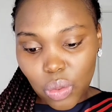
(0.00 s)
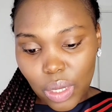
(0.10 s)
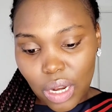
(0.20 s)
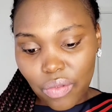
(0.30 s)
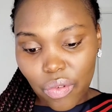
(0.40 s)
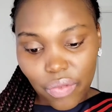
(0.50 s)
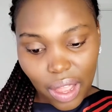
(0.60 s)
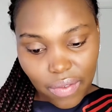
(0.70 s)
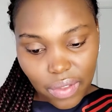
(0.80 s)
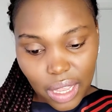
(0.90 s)
in Sweden for
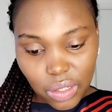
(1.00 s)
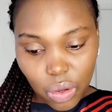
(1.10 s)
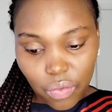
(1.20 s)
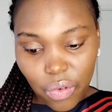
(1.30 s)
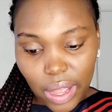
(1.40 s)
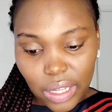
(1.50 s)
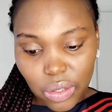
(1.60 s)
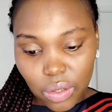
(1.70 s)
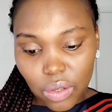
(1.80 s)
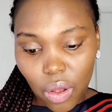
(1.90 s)
5 years or for a
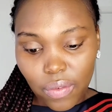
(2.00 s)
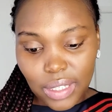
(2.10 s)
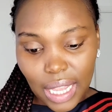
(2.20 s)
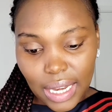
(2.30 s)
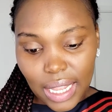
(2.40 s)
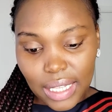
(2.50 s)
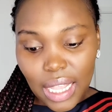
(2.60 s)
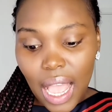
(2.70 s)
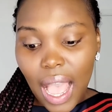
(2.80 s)
total of 10 years,